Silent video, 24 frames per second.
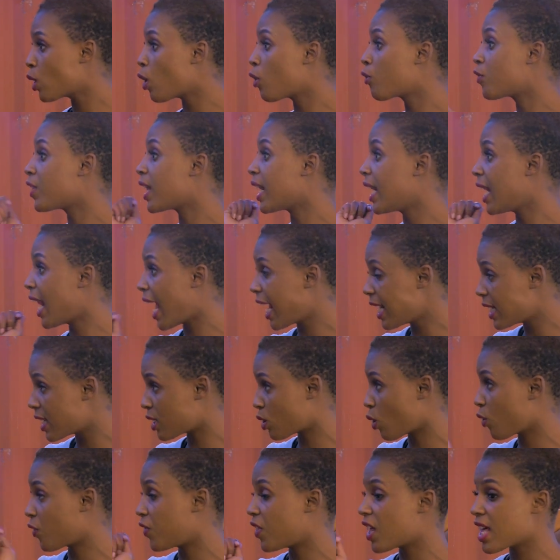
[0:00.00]
of the ladies
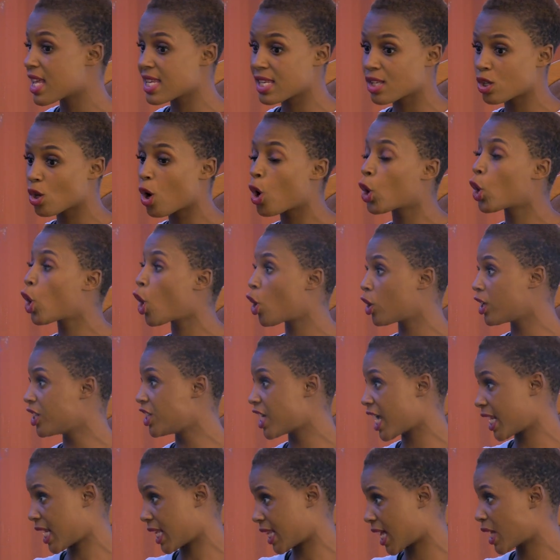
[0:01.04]
of this so-called
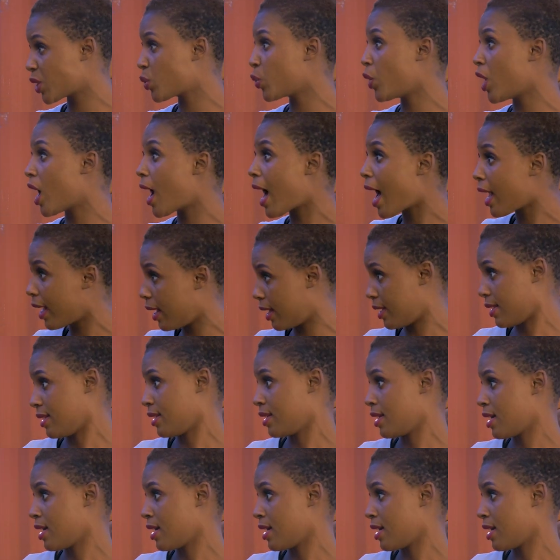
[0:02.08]
gender that we are in.